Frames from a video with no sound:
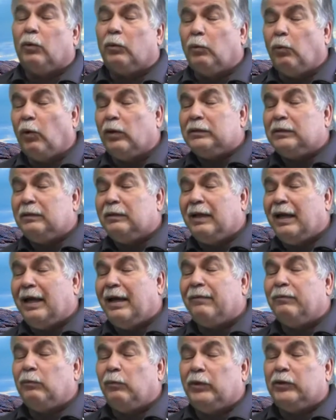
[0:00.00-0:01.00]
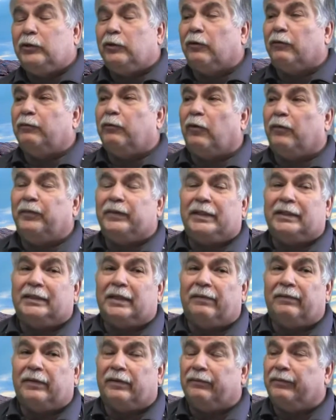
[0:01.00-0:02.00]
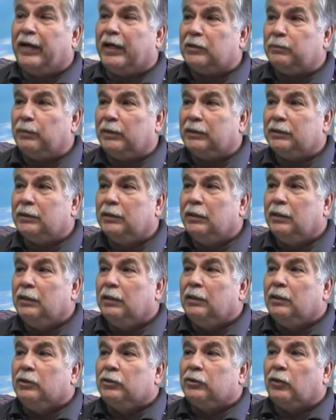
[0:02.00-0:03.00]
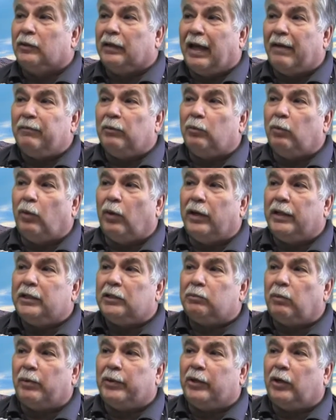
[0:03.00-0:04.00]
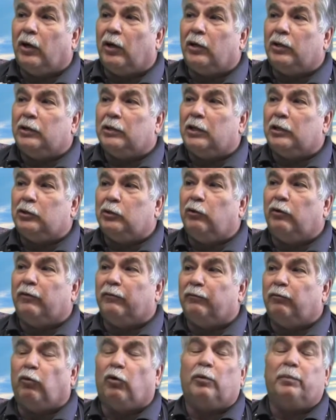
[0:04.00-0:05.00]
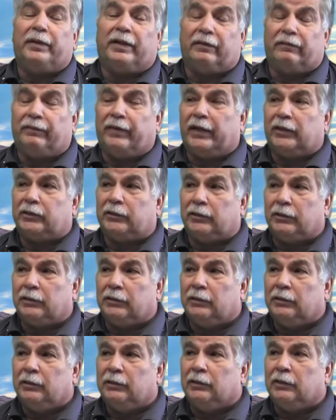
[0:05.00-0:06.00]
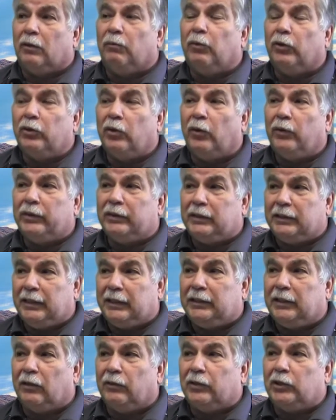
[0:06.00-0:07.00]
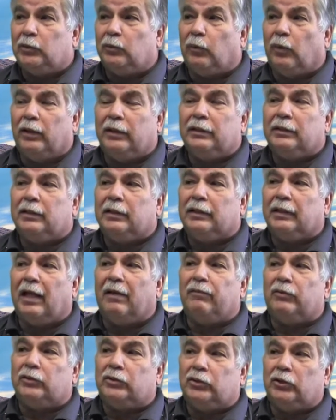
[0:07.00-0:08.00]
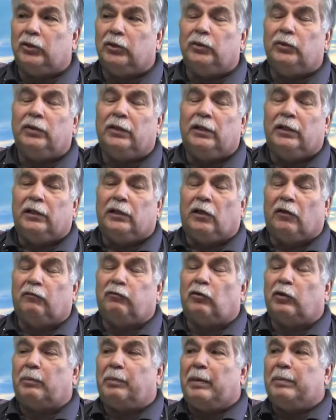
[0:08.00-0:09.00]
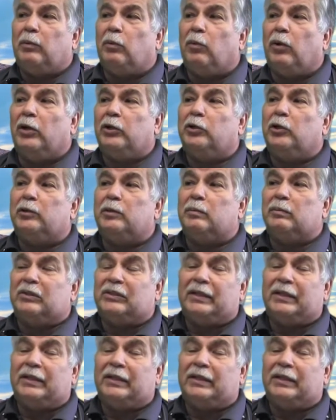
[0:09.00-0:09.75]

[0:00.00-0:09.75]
or want to have with your 457 investments. So level one is what we call it the do-it-for-me investors. And we'll go in detail on each one. Level two is for the people who want to do it